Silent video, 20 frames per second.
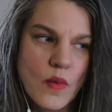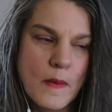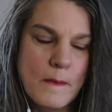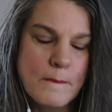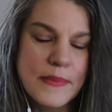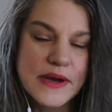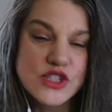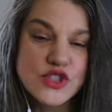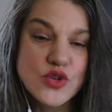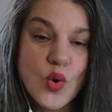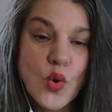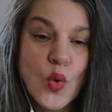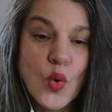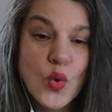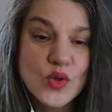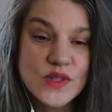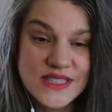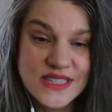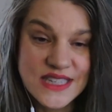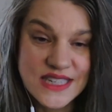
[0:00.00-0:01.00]
but
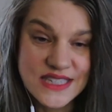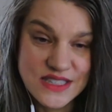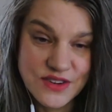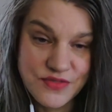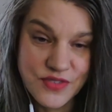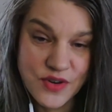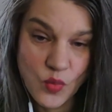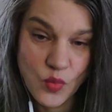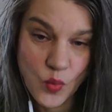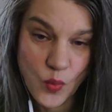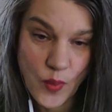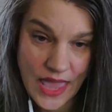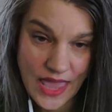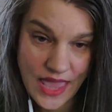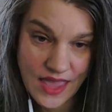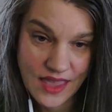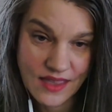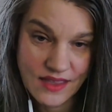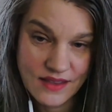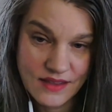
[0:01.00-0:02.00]
told in a different
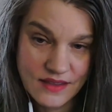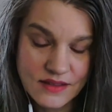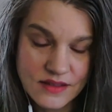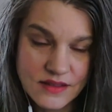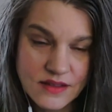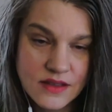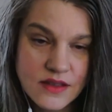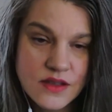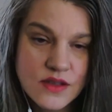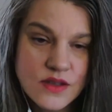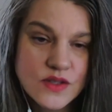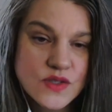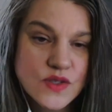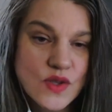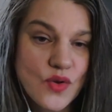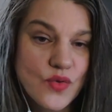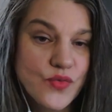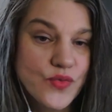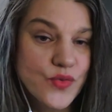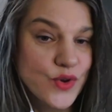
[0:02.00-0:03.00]
way?
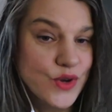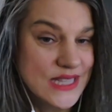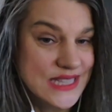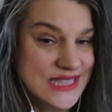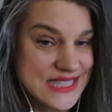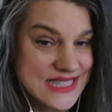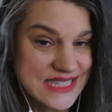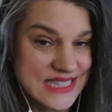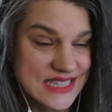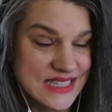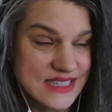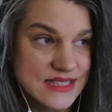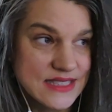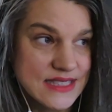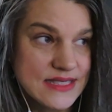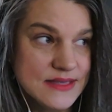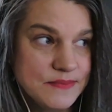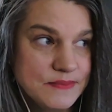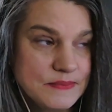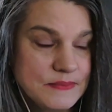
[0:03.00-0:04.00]
So for
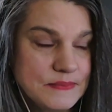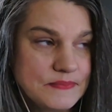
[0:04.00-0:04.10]
instance,